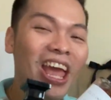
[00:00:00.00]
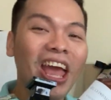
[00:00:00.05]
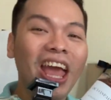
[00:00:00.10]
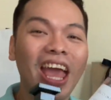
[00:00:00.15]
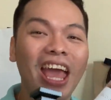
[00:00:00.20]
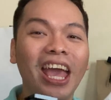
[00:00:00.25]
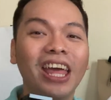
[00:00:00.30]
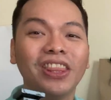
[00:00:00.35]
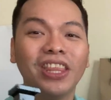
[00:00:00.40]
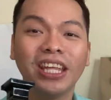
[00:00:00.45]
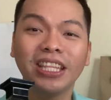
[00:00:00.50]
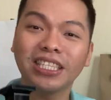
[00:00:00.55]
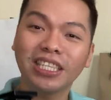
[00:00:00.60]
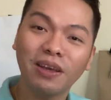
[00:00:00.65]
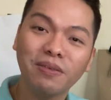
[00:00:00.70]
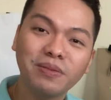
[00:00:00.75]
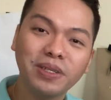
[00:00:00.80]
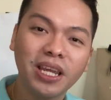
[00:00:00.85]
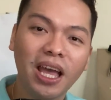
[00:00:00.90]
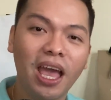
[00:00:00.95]
And then
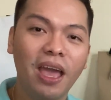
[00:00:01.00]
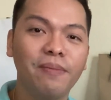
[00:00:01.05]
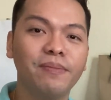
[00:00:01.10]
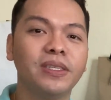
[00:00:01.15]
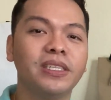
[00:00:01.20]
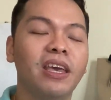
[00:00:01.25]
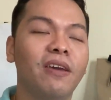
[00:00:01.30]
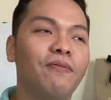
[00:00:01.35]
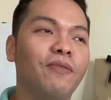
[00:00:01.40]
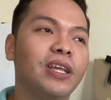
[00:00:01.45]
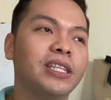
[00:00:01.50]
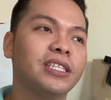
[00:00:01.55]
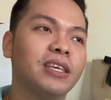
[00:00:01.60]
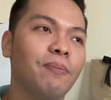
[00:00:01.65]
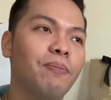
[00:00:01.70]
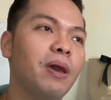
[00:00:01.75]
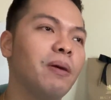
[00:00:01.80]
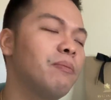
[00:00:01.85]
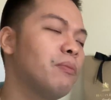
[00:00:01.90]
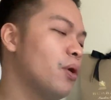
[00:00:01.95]
sometimes if it's a
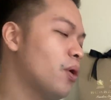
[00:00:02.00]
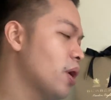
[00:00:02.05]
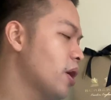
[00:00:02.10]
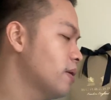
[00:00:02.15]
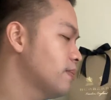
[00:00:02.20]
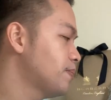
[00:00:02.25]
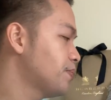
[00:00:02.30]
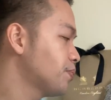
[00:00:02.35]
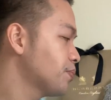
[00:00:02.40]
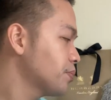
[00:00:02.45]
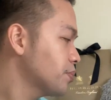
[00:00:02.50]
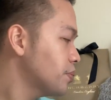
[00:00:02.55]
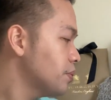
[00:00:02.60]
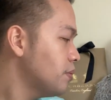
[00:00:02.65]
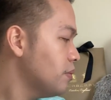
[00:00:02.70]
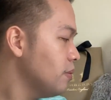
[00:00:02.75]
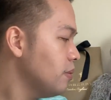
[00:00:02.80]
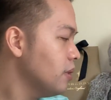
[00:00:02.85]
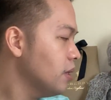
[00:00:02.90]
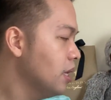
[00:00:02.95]
bit more
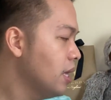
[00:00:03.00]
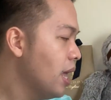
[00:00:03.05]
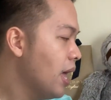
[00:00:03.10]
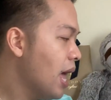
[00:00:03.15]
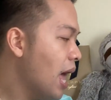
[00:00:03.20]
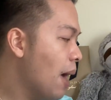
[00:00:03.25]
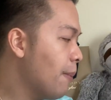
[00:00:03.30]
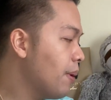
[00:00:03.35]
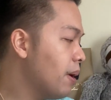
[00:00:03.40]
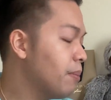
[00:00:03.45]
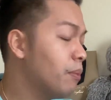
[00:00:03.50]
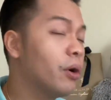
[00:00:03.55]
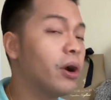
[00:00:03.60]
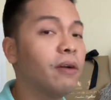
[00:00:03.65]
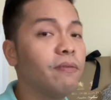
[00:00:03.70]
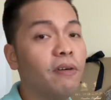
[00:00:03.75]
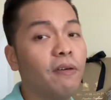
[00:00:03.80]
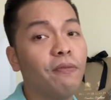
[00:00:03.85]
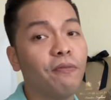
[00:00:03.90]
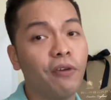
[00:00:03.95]

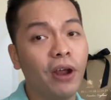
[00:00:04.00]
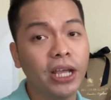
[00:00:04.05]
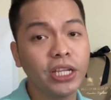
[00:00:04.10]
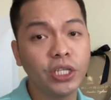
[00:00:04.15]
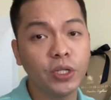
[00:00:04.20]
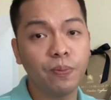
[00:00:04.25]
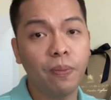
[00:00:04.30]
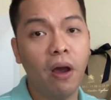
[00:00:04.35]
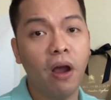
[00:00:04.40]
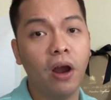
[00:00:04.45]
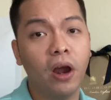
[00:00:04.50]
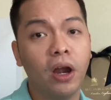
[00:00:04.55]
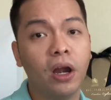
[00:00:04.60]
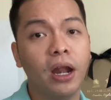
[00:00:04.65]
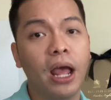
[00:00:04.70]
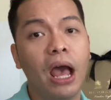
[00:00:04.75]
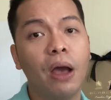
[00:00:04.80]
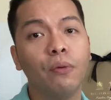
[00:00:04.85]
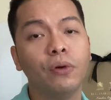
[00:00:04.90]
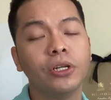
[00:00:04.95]
of a fresh part,
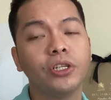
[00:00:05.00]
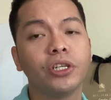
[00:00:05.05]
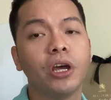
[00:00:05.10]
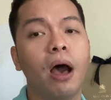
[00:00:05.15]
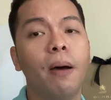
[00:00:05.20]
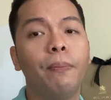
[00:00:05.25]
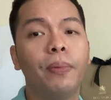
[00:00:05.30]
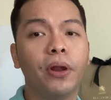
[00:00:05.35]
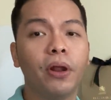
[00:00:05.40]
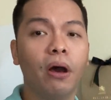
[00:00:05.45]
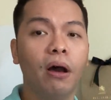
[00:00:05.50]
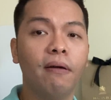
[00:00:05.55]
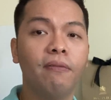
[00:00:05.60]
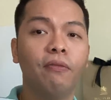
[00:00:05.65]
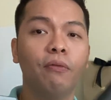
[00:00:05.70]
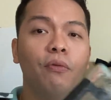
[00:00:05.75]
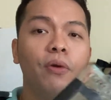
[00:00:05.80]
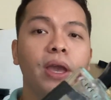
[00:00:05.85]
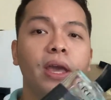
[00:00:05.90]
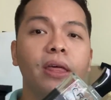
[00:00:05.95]
I would top it off
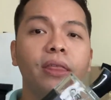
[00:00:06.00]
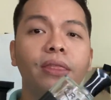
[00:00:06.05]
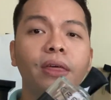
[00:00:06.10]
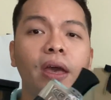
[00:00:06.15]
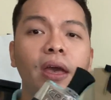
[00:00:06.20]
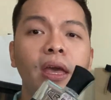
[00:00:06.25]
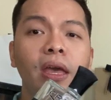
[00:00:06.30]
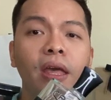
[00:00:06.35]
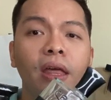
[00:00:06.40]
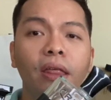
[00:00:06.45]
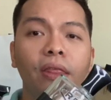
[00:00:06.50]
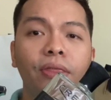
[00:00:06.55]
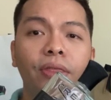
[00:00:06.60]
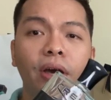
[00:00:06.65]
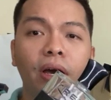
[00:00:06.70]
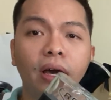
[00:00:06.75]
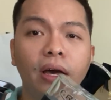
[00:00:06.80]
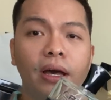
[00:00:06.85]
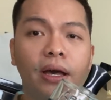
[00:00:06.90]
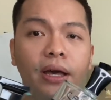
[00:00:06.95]
with
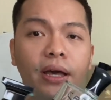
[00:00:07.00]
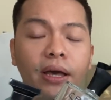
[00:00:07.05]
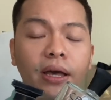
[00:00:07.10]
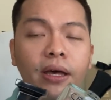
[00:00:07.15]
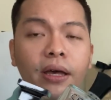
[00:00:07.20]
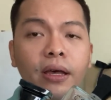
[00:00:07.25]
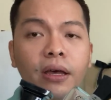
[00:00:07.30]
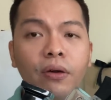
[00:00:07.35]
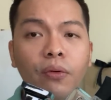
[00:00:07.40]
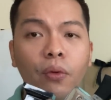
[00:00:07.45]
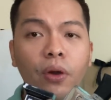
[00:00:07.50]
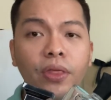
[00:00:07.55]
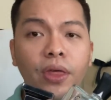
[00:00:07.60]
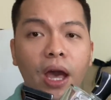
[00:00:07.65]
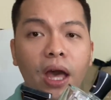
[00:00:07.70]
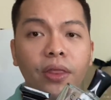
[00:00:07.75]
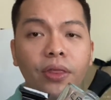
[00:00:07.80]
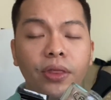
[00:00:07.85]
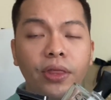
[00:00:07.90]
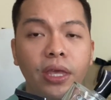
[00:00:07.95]

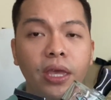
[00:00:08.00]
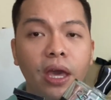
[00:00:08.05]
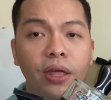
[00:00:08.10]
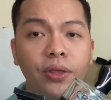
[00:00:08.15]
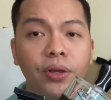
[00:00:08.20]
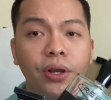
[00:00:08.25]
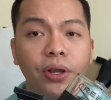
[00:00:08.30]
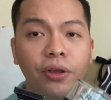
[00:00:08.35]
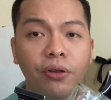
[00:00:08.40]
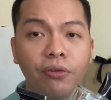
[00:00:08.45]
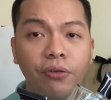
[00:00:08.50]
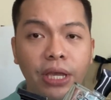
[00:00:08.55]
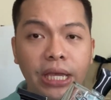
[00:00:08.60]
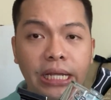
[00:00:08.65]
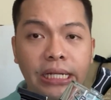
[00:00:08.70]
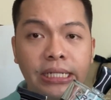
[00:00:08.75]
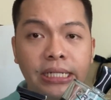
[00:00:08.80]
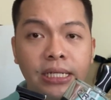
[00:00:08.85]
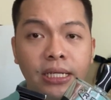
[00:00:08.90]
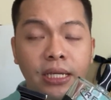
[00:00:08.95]
the other
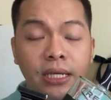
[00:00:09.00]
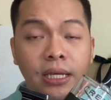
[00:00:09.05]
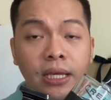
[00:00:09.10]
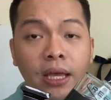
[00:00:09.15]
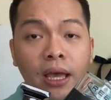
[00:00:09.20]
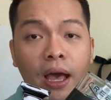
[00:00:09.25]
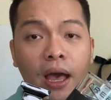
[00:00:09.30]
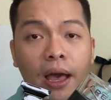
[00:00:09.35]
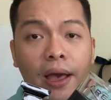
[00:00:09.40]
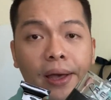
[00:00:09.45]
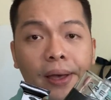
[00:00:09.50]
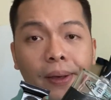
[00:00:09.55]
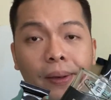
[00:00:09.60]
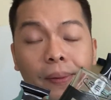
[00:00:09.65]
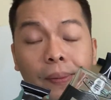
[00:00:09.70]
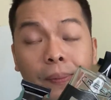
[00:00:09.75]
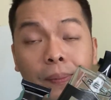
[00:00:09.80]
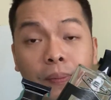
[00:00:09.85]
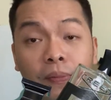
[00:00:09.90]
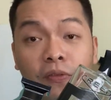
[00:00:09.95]
Creed
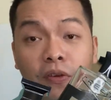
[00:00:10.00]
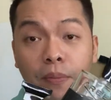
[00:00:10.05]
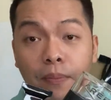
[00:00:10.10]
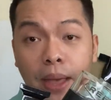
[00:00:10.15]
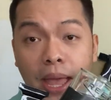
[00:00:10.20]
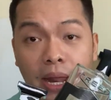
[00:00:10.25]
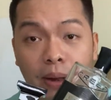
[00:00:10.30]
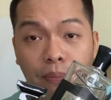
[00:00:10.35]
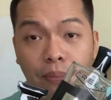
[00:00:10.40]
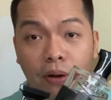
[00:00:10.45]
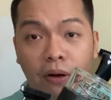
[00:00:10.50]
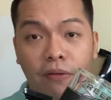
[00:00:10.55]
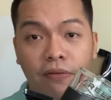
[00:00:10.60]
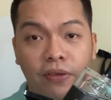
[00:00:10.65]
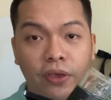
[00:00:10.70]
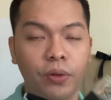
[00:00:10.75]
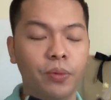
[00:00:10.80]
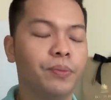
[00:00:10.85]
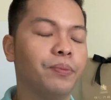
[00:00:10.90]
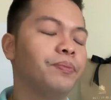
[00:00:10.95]
for men
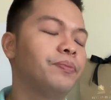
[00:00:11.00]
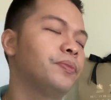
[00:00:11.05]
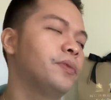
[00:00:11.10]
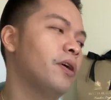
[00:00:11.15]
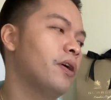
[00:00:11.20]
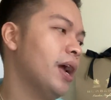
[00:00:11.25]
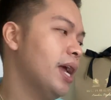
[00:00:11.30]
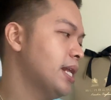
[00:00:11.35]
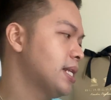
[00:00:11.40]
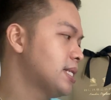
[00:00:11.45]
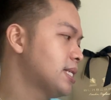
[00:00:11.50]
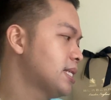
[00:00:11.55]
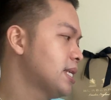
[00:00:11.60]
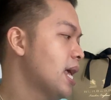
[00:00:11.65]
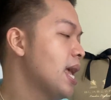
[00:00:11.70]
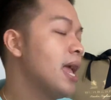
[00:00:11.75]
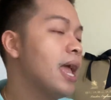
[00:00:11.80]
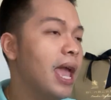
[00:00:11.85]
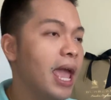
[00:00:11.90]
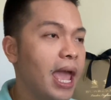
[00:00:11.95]
perfume, right?
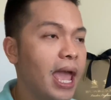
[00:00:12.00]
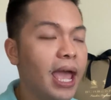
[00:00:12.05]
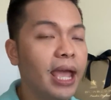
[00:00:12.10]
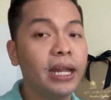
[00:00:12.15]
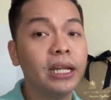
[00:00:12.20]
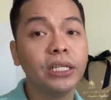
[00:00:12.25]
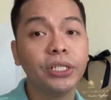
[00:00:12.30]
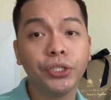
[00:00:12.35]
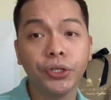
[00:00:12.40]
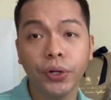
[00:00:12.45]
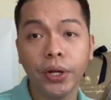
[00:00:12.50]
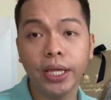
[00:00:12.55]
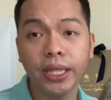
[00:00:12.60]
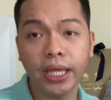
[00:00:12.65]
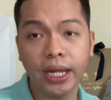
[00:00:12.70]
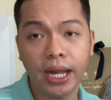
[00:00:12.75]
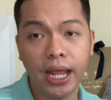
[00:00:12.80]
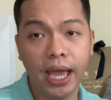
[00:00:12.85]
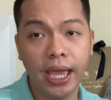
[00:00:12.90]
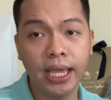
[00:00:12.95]
And during the
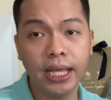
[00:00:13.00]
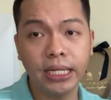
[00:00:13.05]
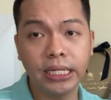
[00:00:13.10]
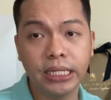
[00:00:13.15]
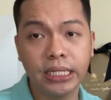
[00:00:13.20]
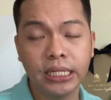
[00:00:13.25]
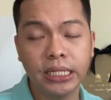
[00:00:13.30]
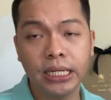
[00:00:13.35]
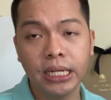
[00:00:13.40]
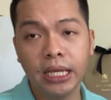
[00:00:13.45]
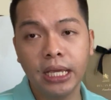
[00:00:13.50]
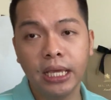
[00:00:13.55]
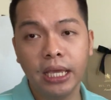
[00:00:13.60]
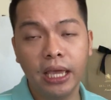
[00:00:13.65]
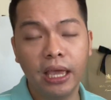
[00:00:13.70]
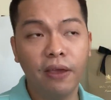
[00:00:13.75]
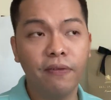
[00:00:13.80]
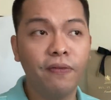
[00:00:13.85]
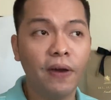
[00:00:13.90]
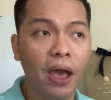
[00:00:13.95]
night,
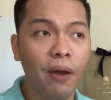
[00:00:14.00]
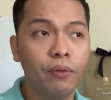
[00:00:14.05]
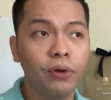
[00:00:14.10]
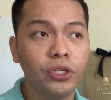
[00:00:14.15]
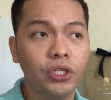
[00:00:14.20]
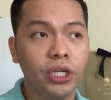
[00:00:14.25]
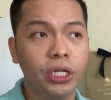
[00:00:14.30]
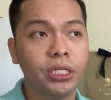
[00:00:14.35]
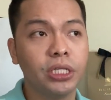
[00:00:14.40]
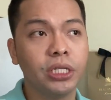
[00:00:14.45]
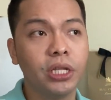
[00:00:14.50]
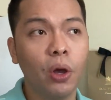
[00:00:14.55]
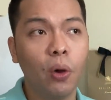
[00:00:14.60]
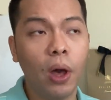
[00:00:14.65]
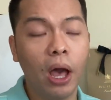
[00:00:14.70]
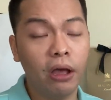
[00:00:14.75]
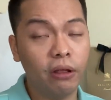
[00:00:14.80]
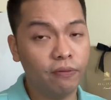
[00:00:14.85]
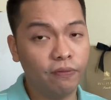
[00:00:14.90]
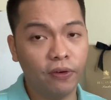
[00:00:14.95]
if I would just go
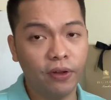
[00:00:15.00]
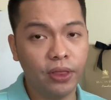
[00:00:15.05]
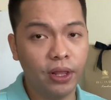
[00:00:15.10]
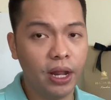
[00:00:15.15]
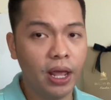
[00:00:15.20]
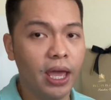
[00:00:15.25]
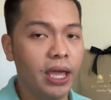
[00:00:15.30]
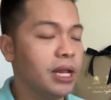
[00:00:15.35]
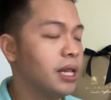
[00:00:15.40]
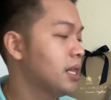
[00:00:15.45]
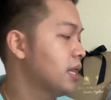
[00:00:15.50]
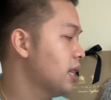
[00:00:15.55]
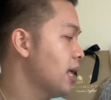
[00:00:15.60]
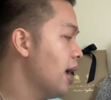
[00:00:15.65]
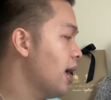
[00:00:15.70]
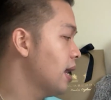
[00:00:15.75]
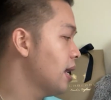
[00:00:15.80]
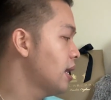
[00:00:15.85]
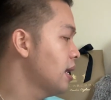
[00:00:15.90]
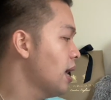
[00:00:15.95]
out for the night,
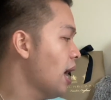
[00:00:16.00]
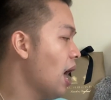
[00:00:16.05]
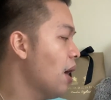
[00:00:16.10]
then I